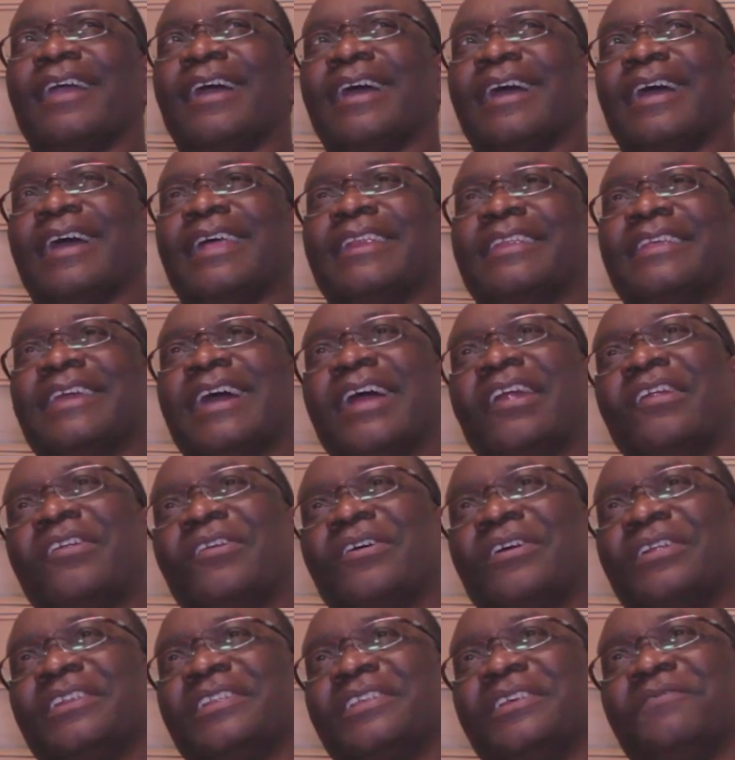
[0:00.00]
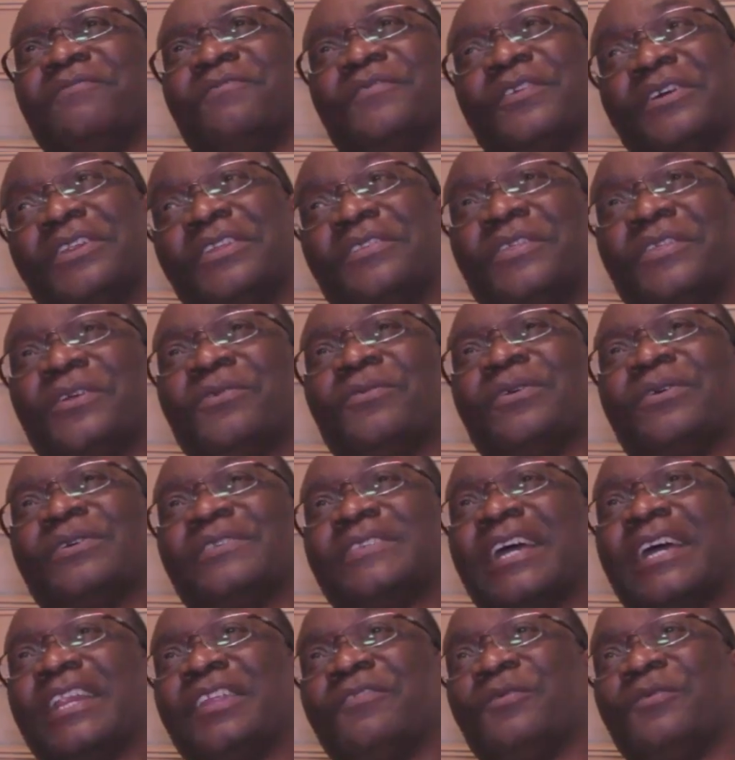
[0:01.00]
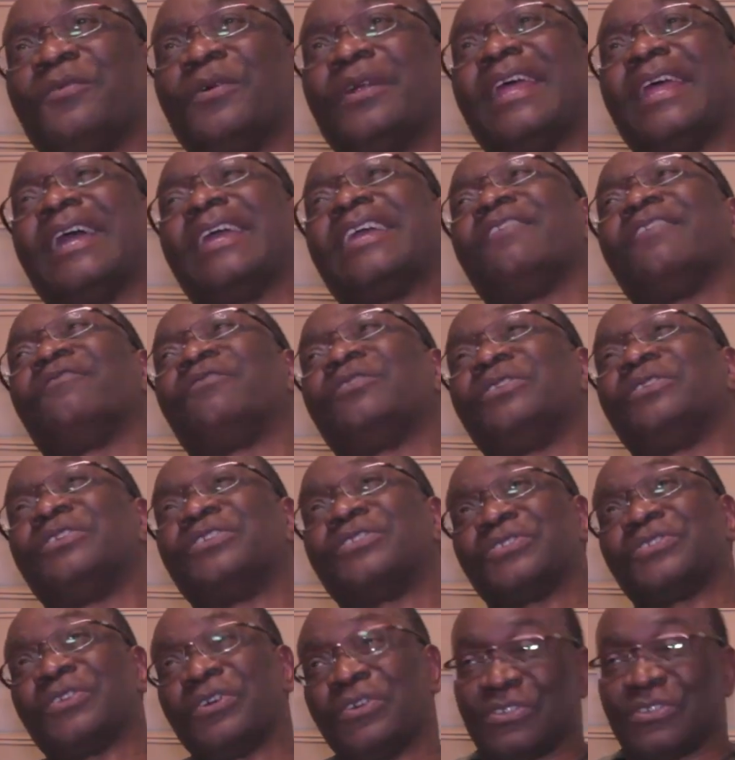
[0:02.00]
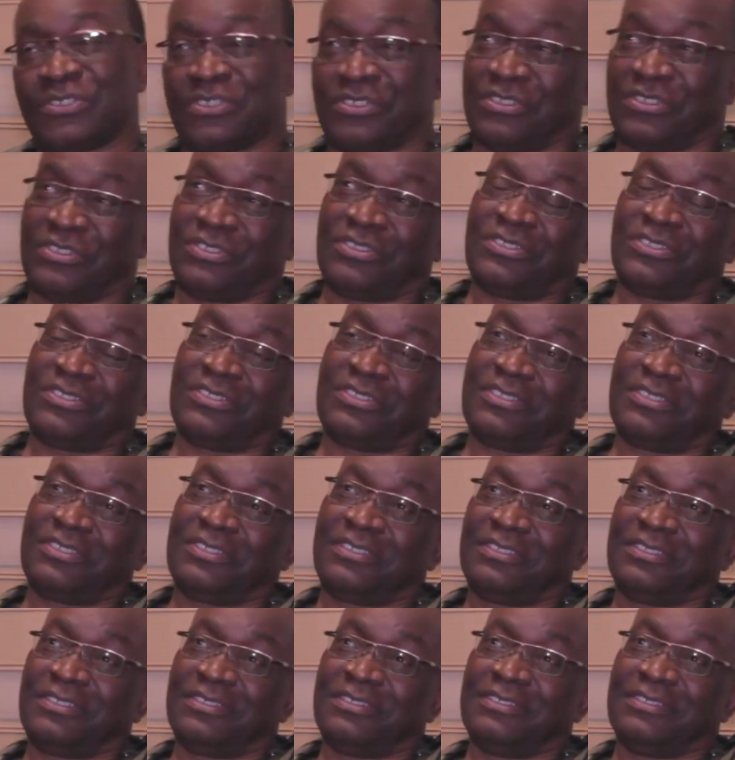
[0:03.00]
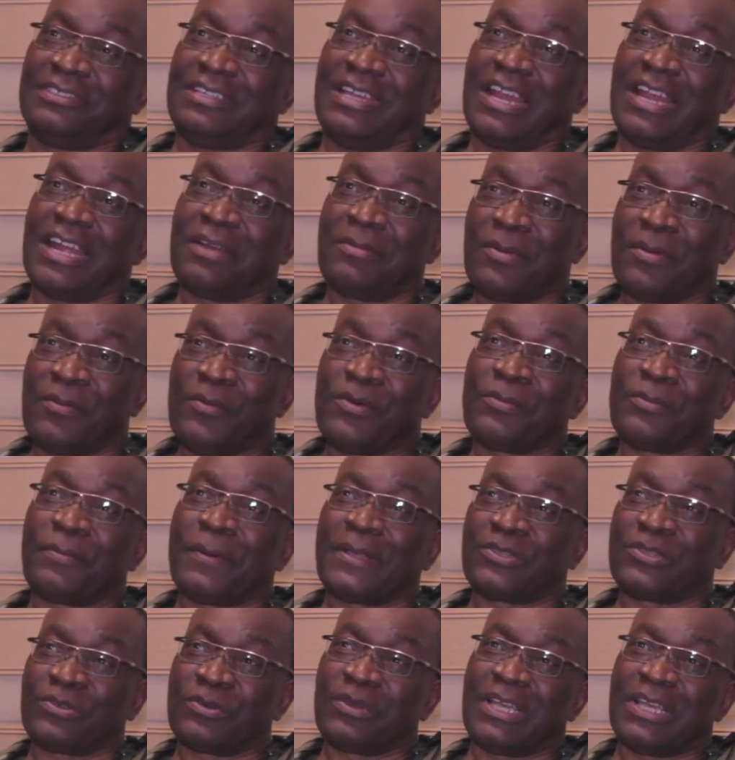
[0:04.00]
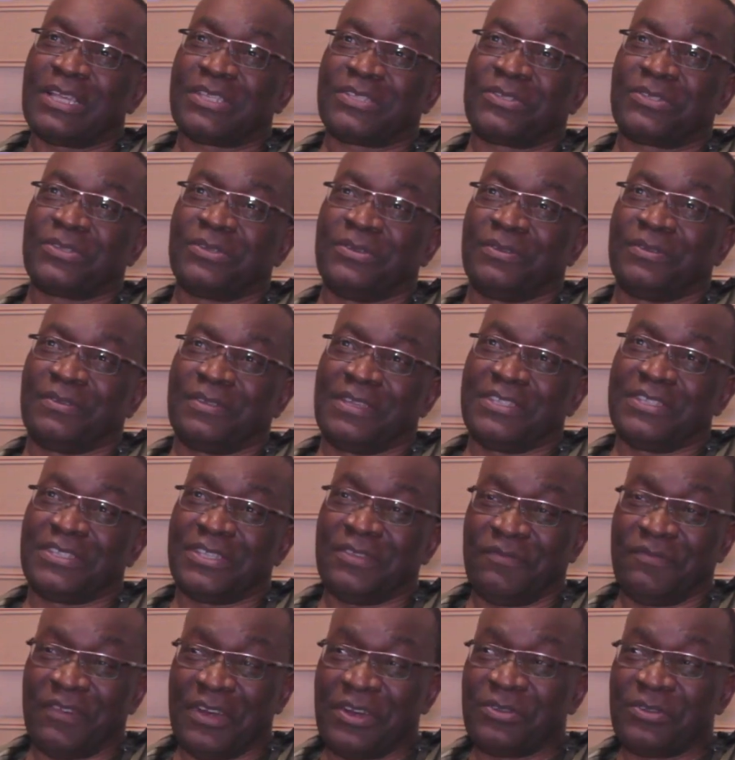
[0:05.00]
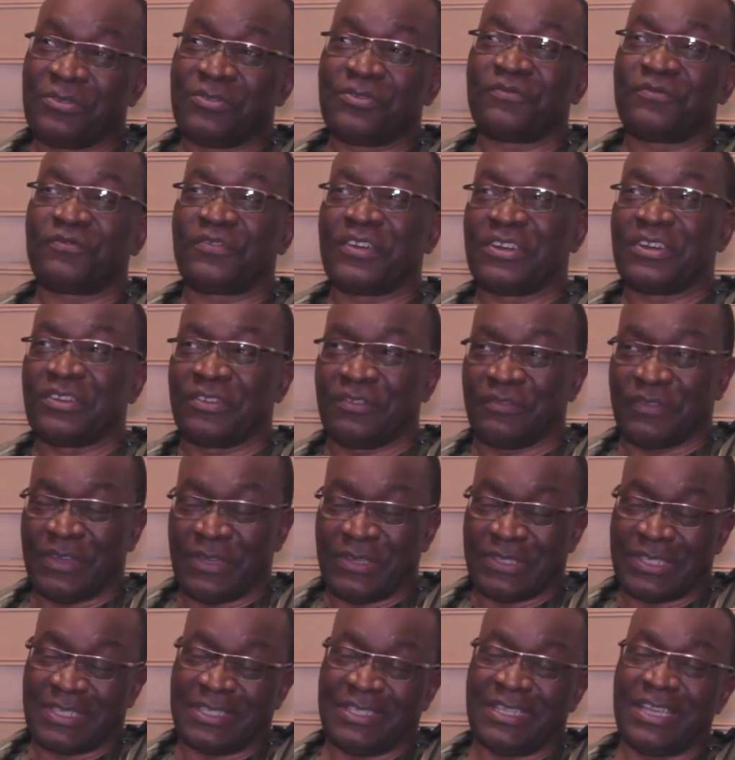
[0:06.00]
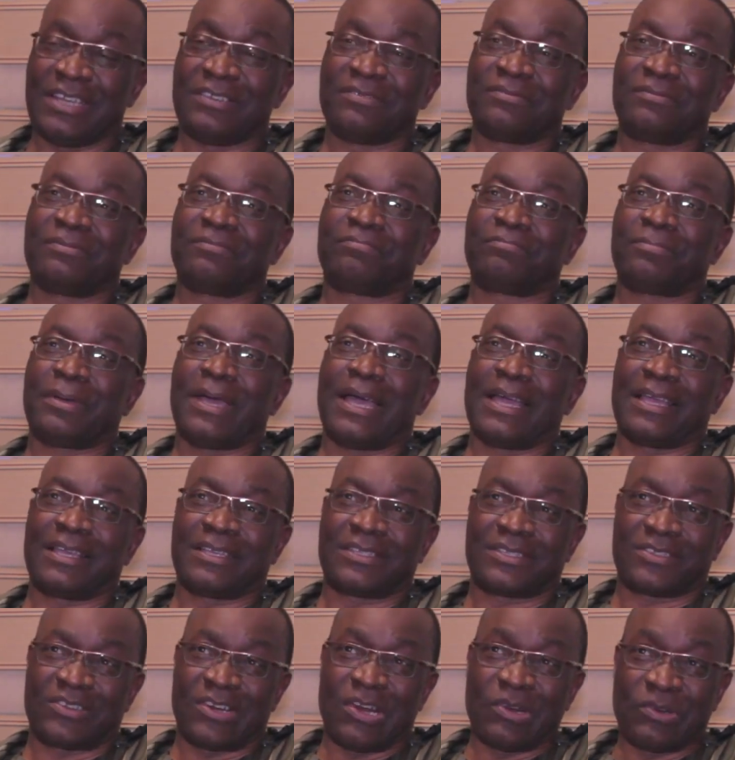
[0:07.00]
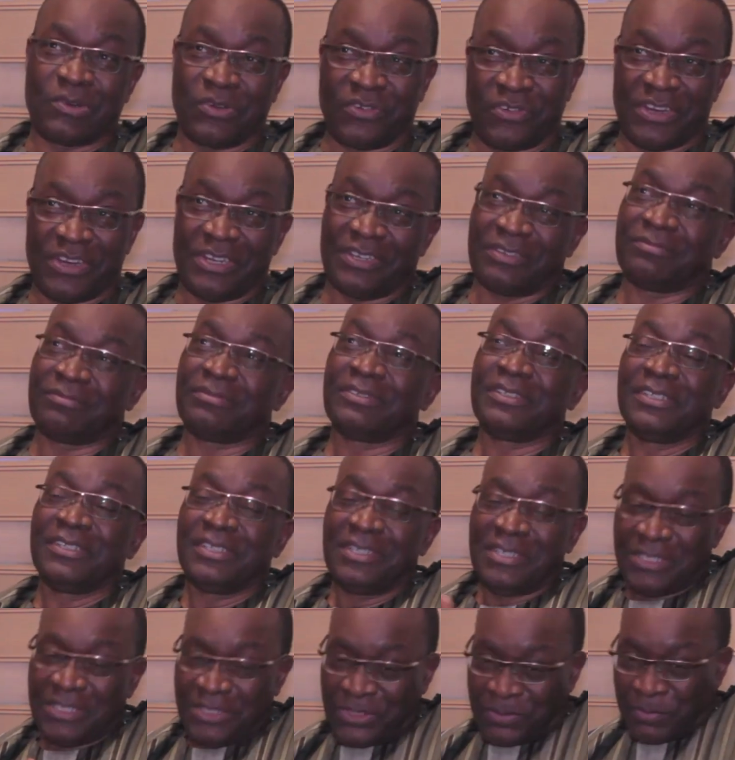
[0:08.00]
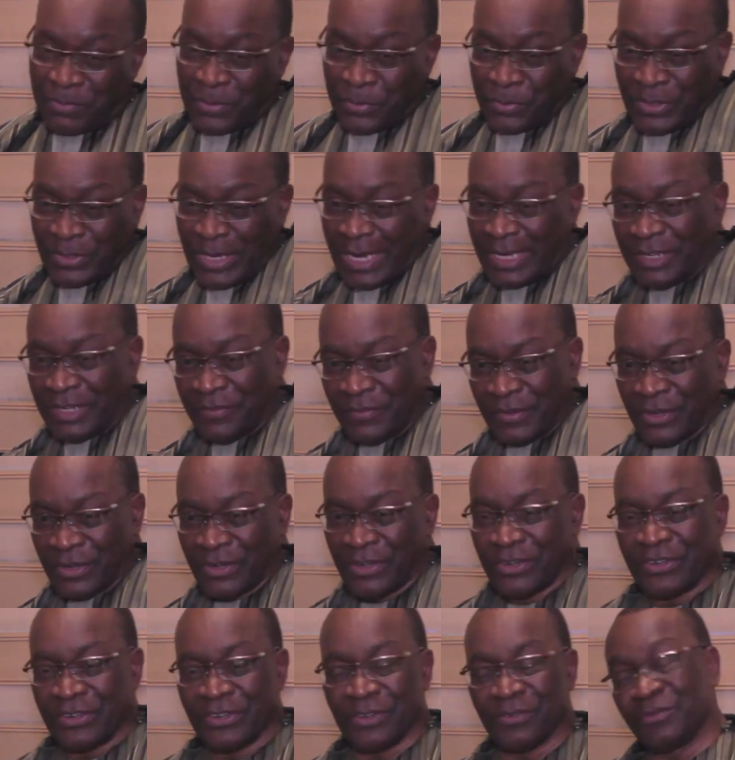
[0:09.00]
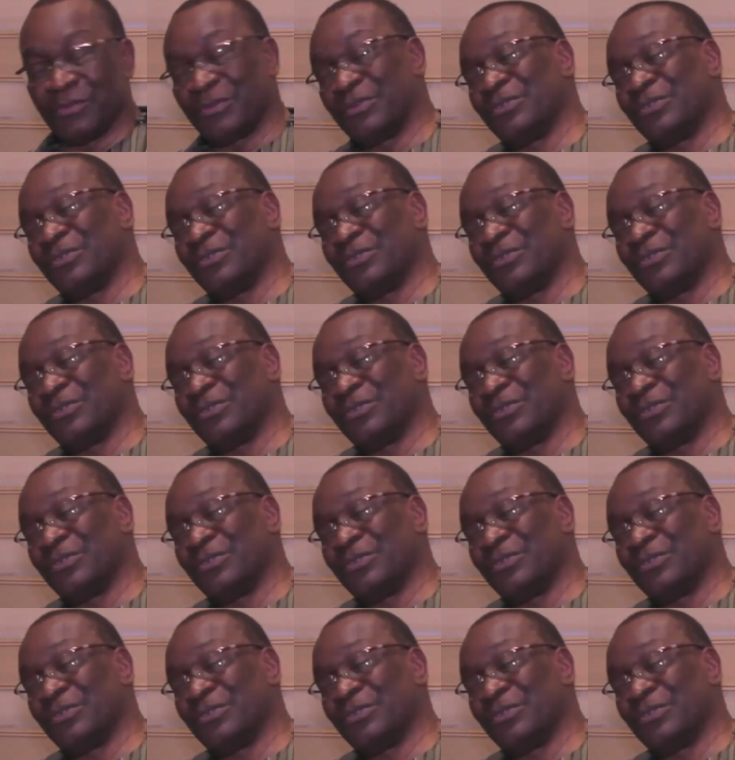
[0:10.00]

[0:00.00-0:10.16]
And the funny thing was that even when I gave to the stores, I remember one particular store. He's a very good friend of ours now, Park Stroud Green. It's people that live in London